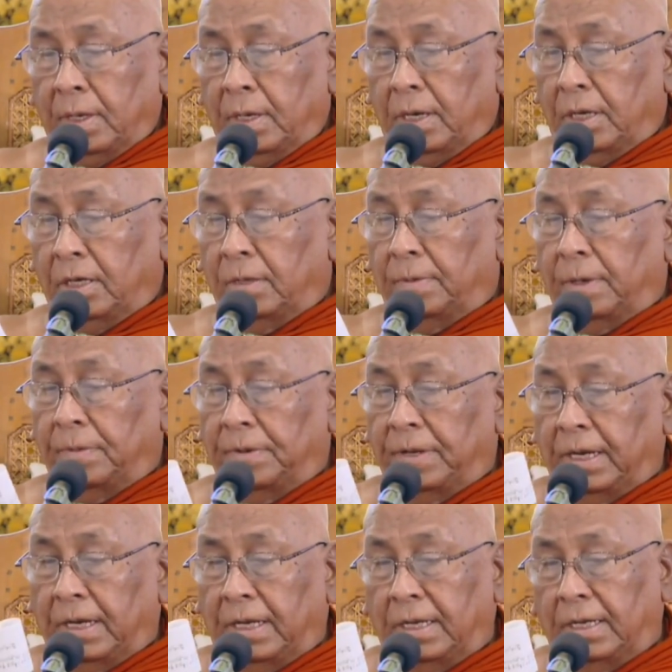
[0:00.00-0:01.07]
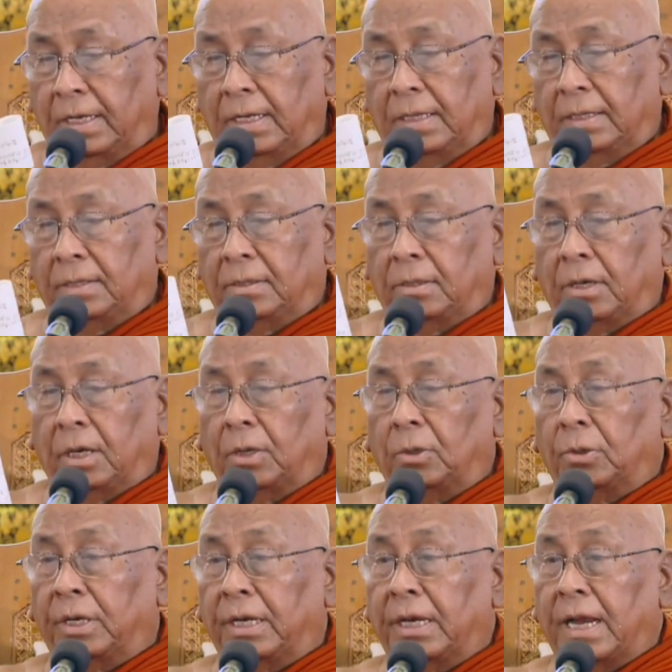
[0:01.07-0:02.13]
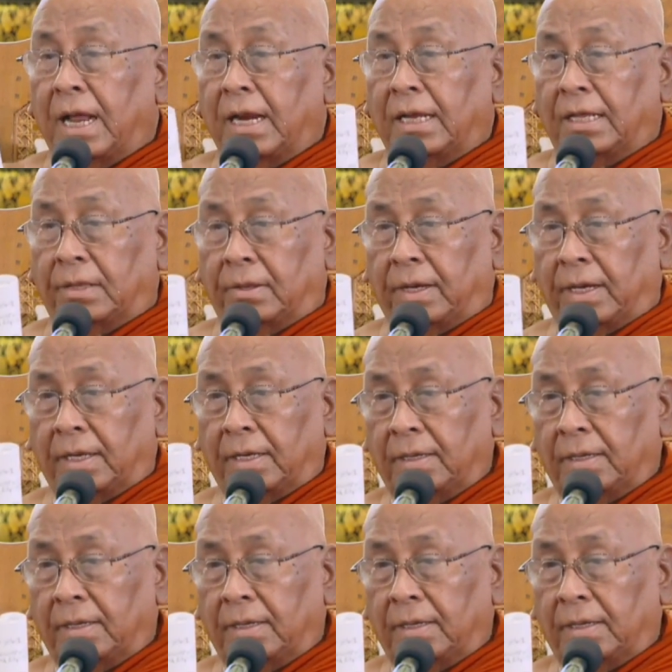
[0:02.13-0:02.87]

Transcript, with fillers: Era Babile, so the Ludinale thought.